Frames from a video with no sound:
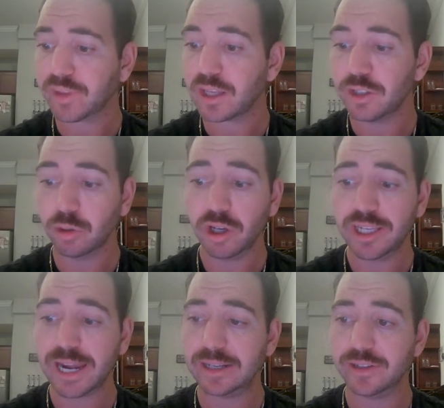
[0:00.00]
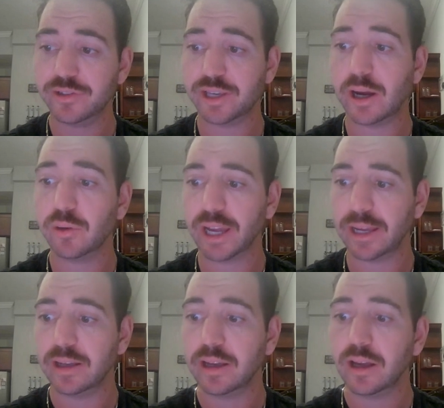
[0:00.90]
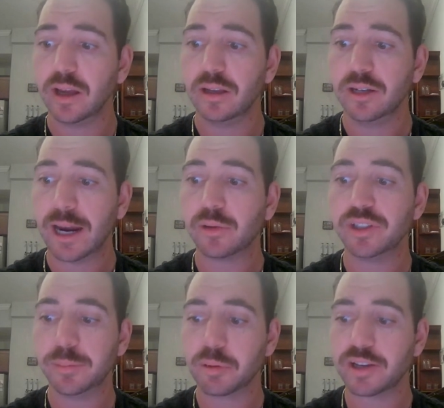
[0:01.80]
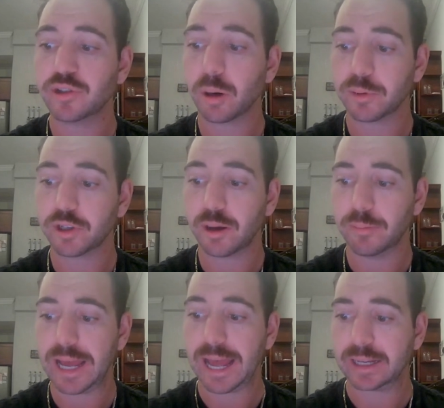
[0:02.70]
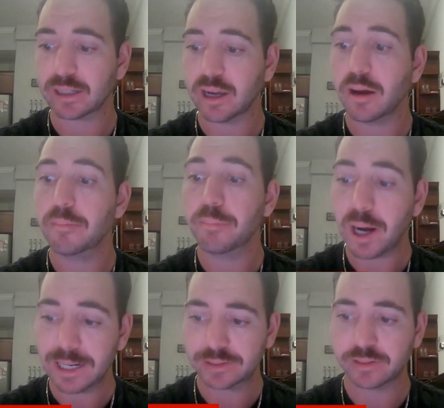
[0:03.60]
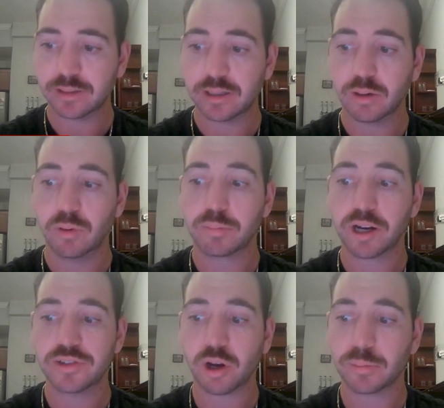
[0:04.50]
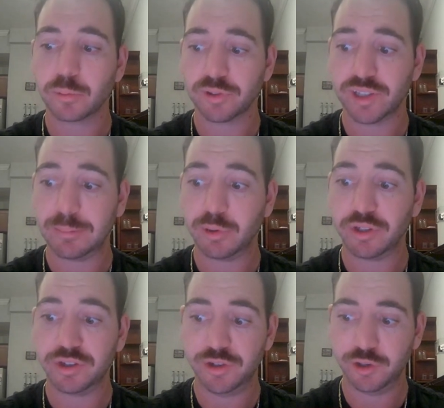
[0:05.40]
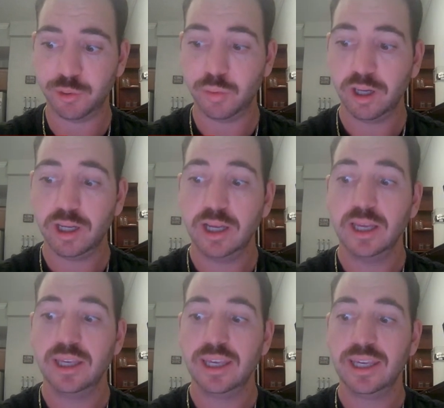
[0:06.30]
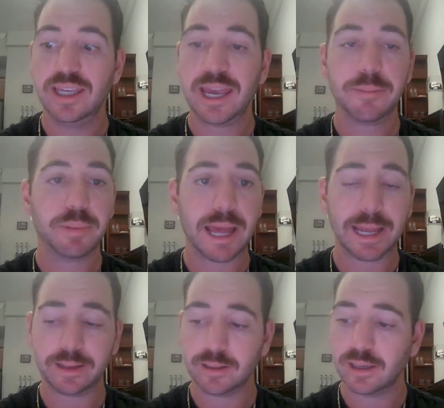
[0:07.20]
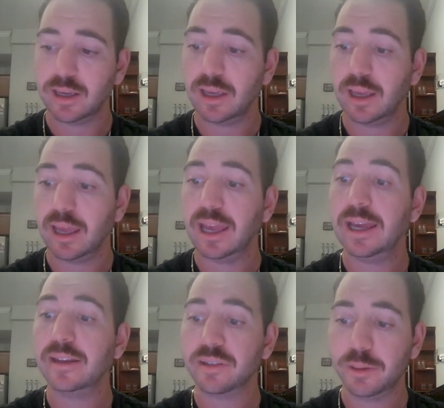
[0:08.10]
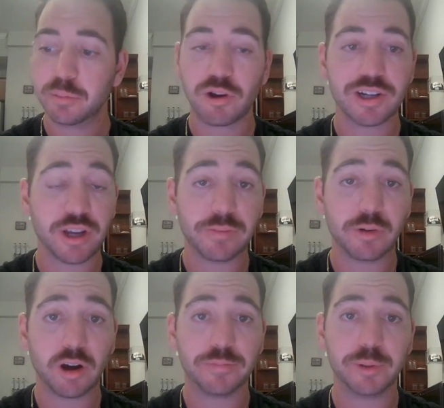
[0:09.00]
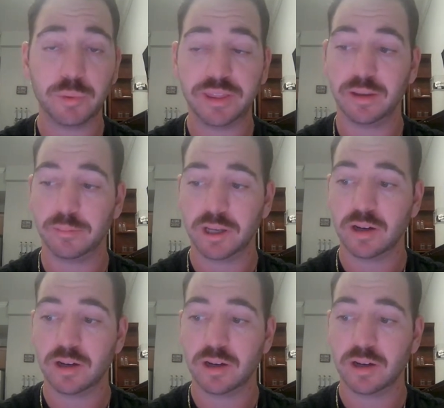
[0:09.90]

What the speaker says: You look at it and you say, okay, not only did Bryce Harper come back, but what Bryce Harper was able to do, he came back and he brought Jeff Hoffman with him.